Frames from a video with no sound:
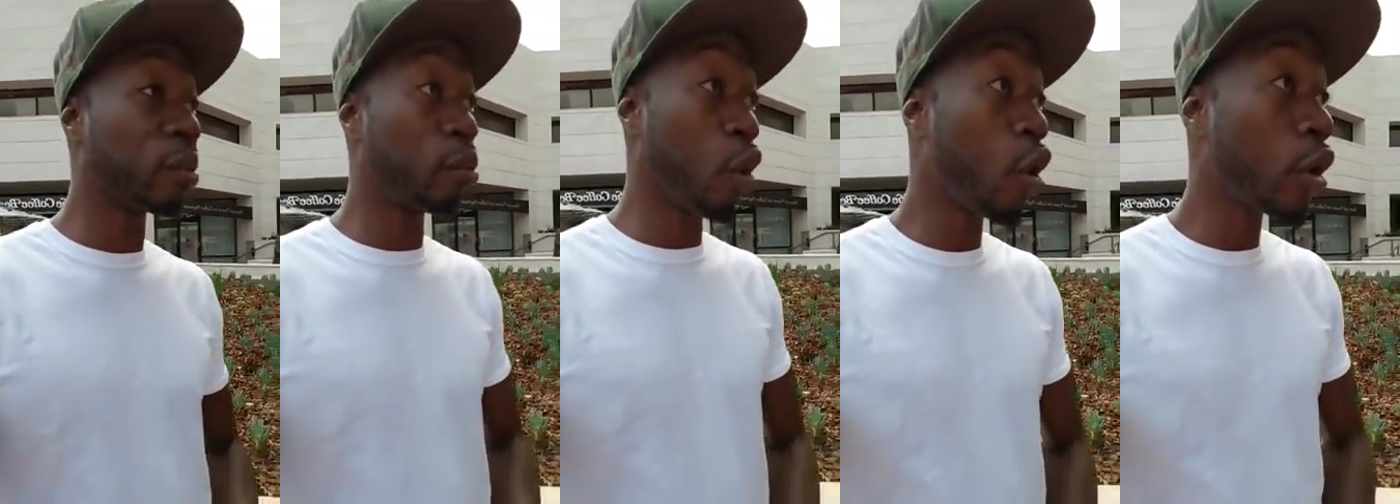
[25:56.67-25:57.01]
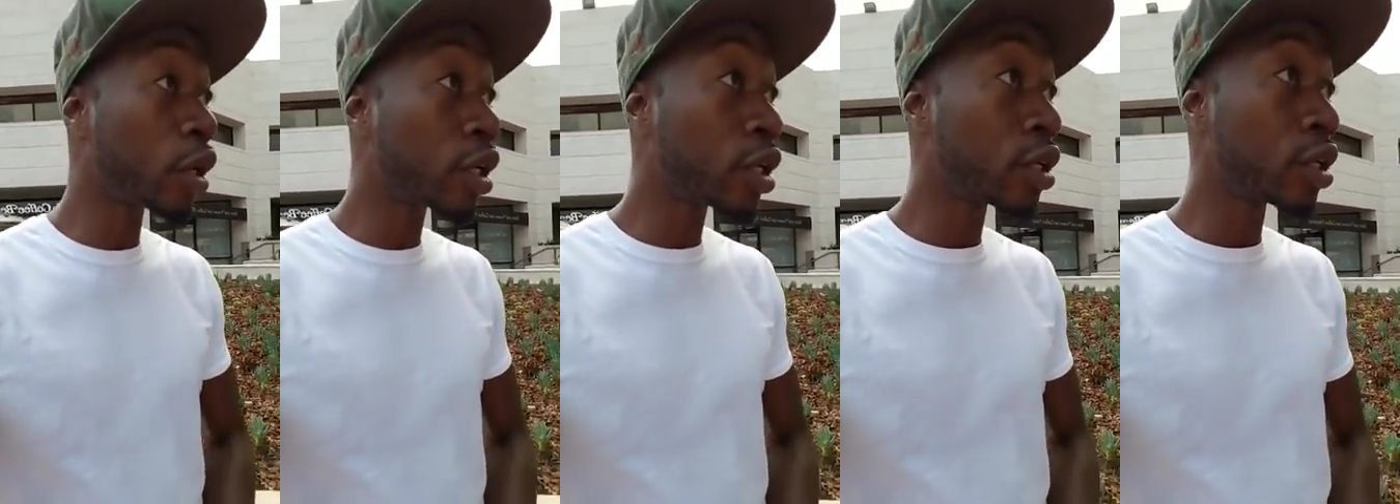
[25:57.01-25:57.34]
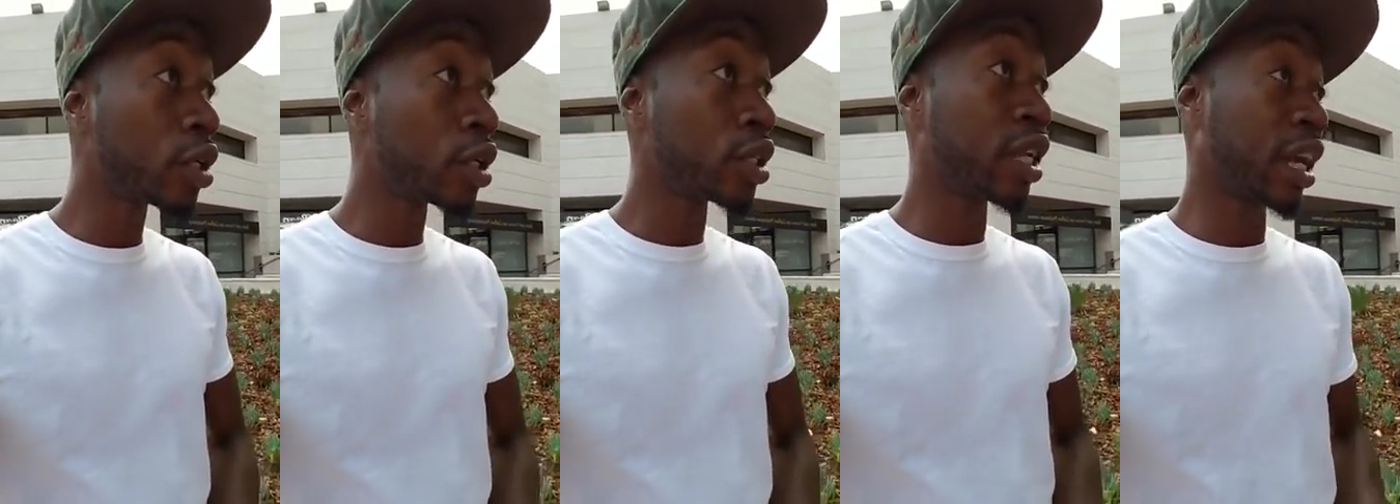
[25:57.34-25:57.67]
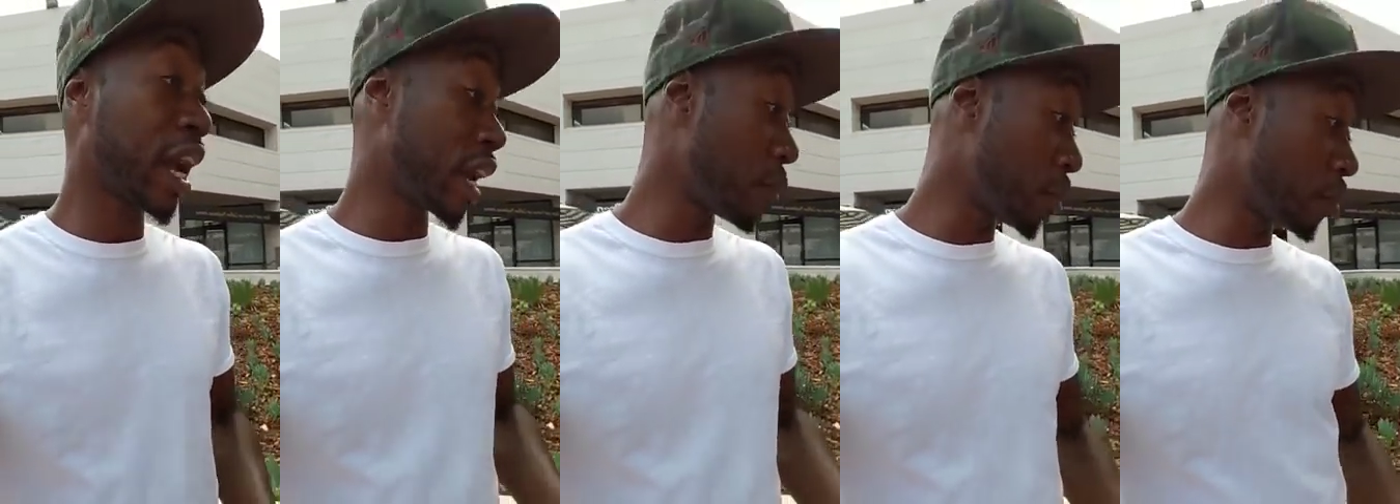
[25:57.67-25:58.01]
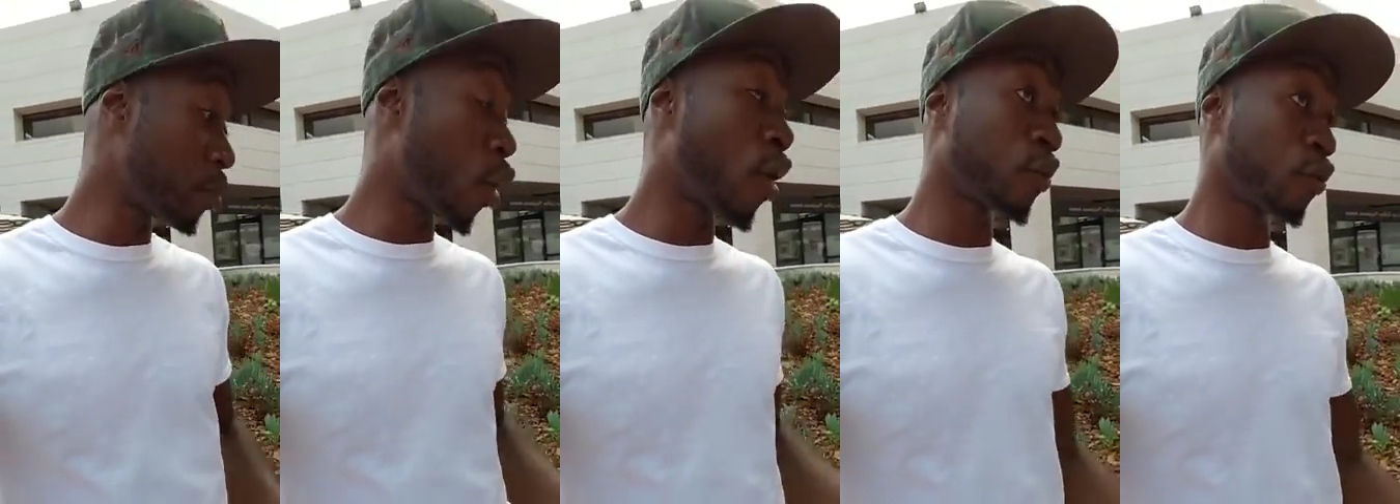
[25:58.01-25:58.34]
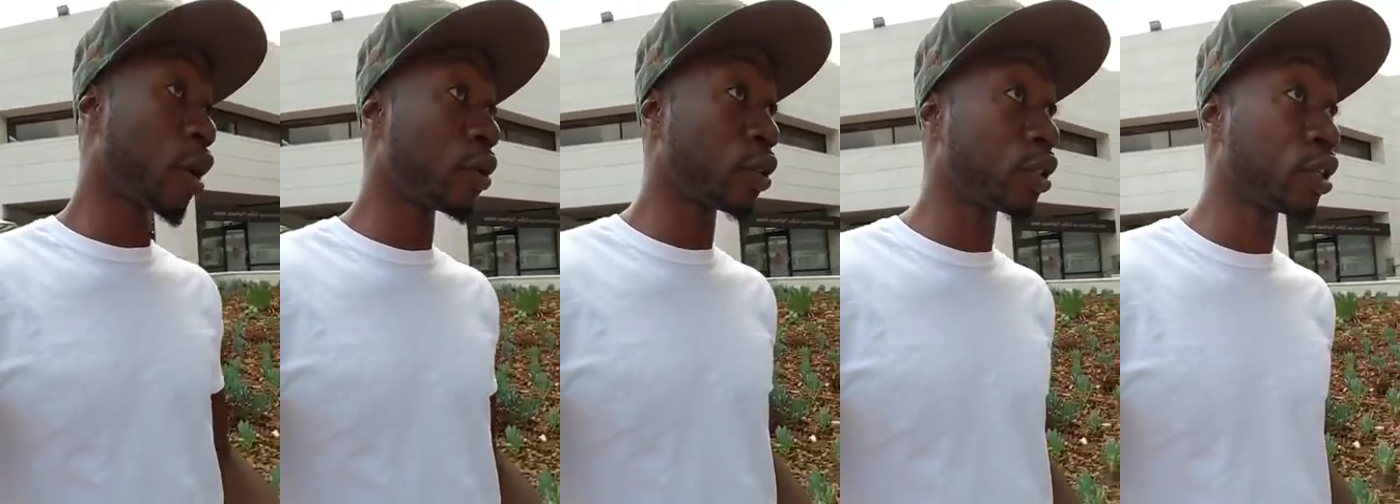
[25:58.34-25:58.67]
born. They got to be born
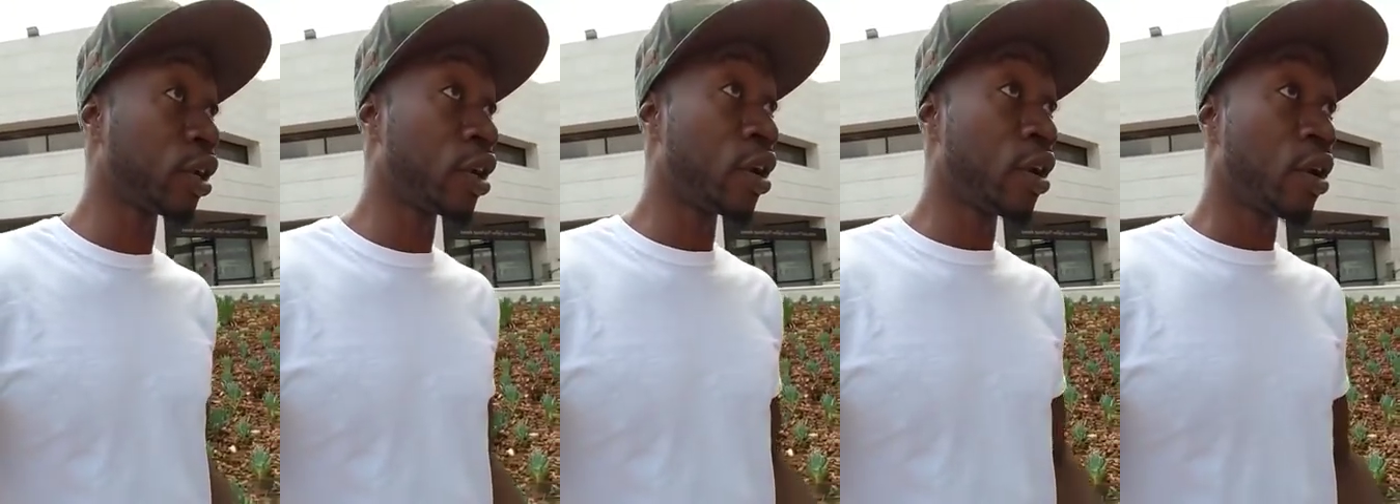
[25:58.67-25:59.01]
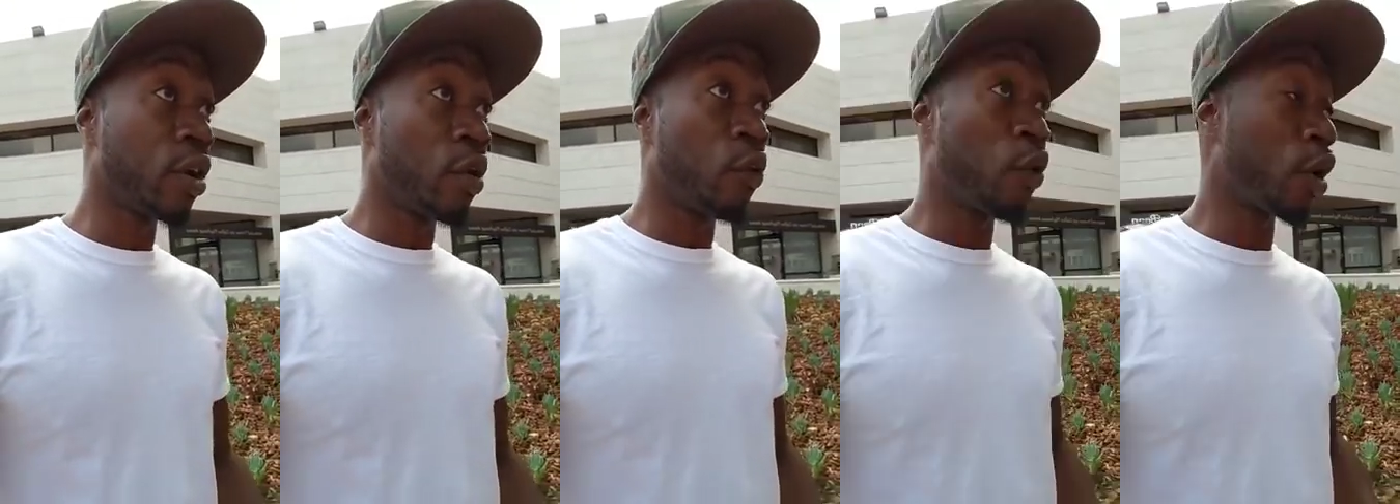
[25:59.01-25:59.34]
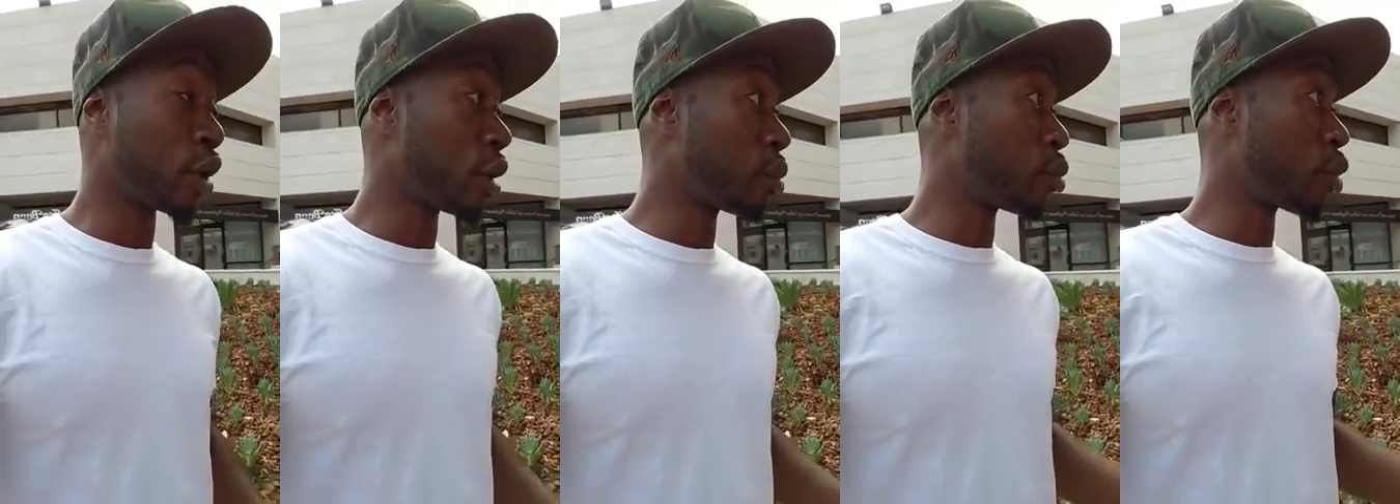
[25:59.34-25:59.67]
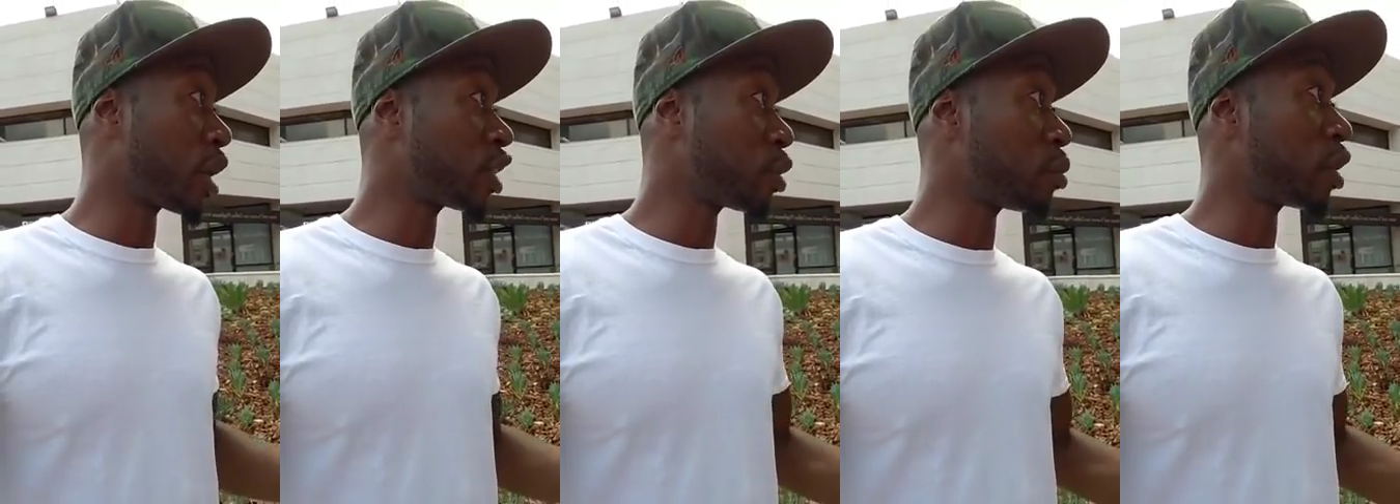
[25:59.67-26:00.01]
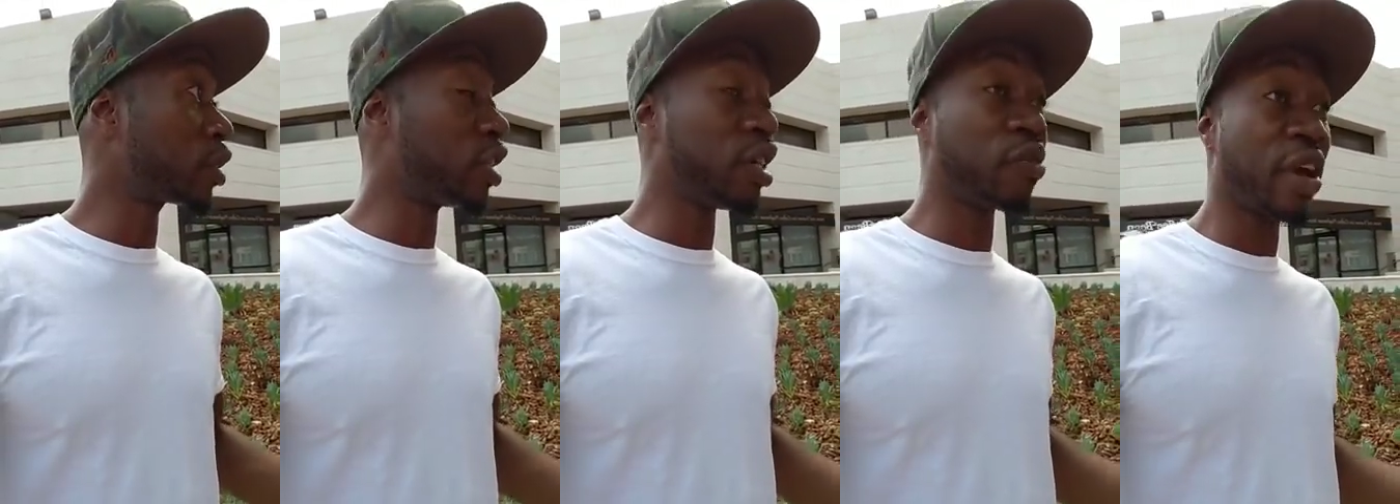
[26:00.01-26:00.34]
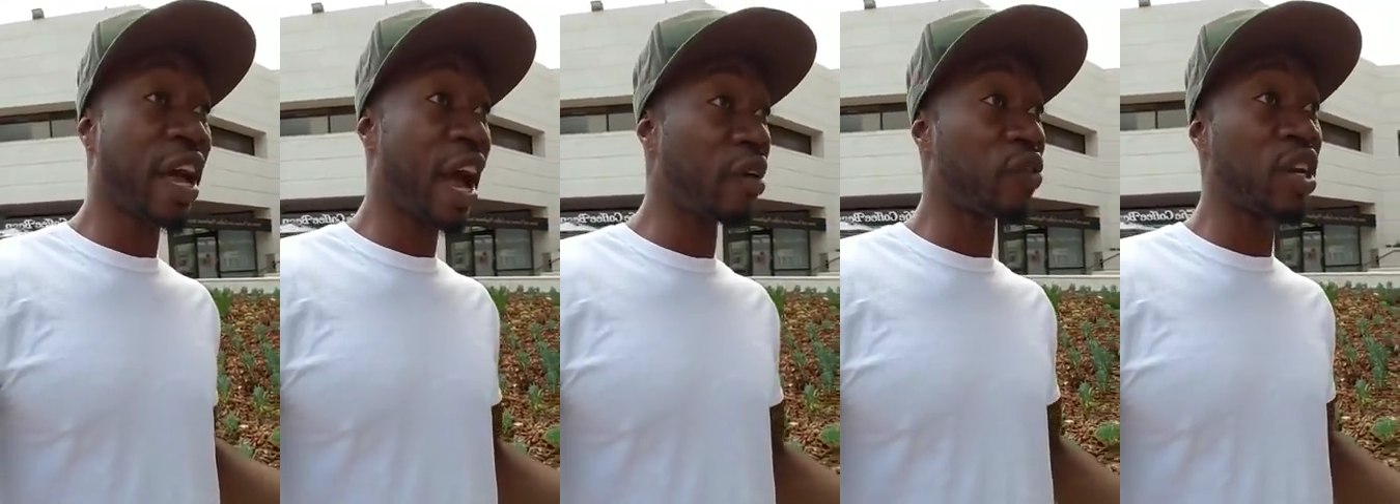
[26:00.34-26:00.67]
first for the breast milk to
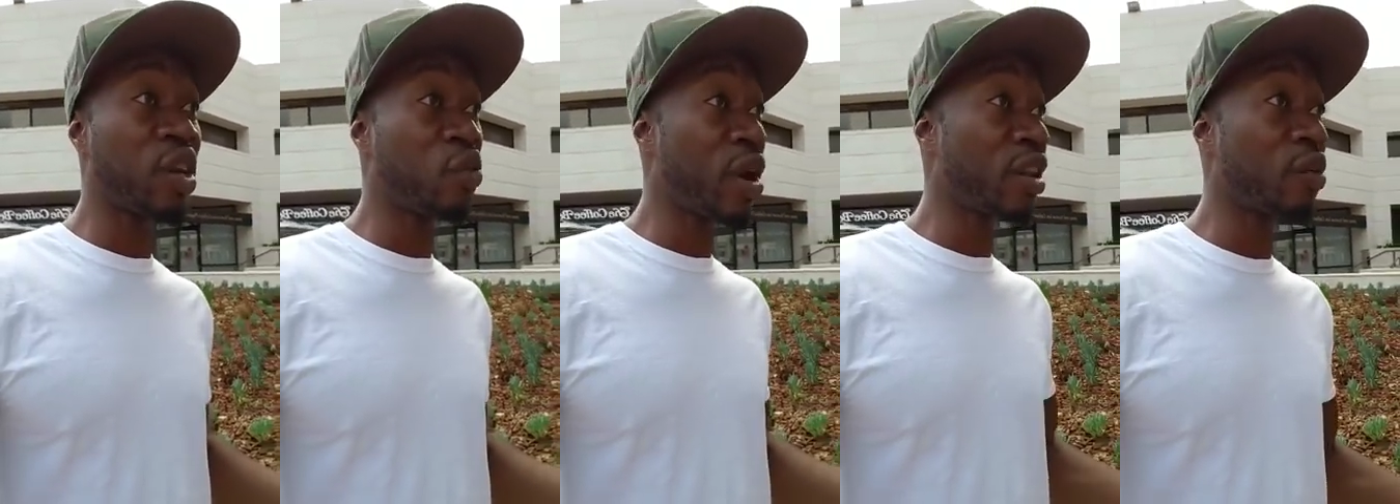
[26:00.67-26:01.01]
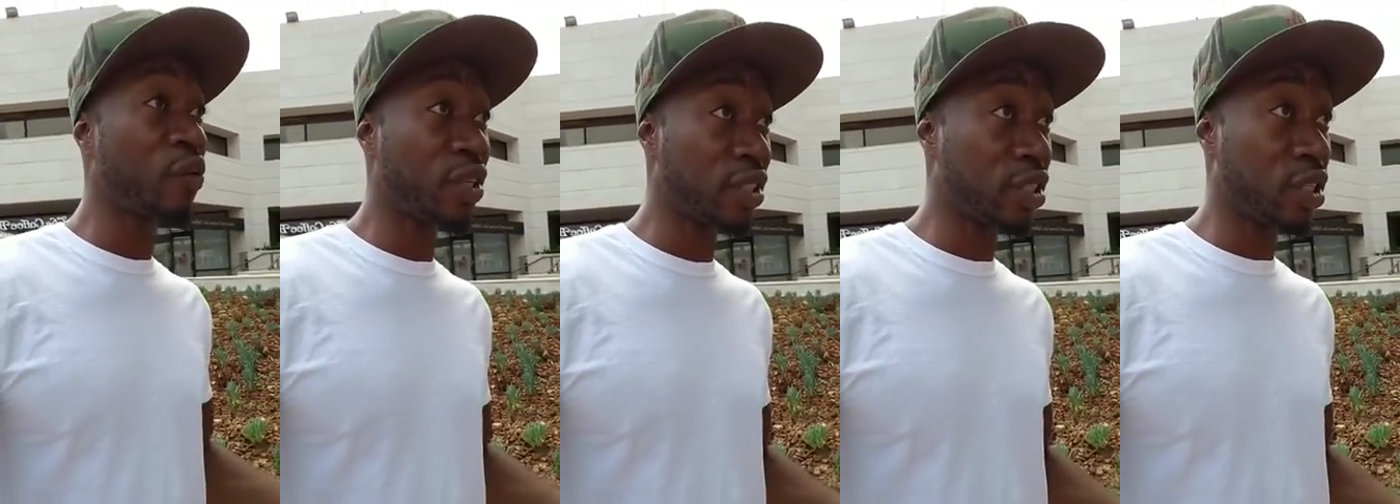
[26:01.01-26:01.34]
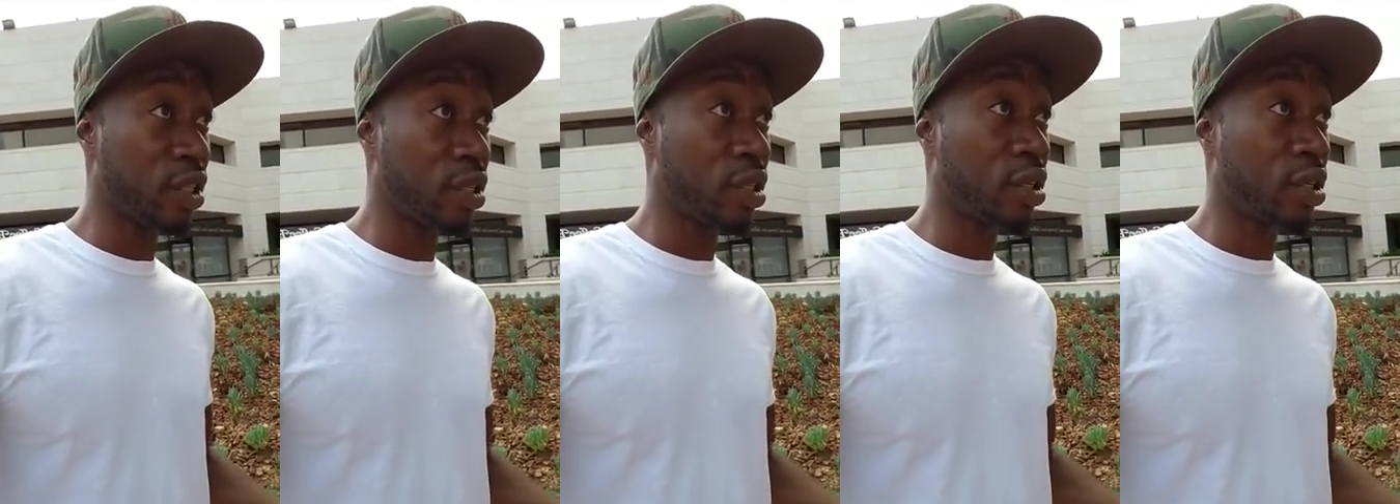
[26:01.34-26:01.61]
even have any relevancy.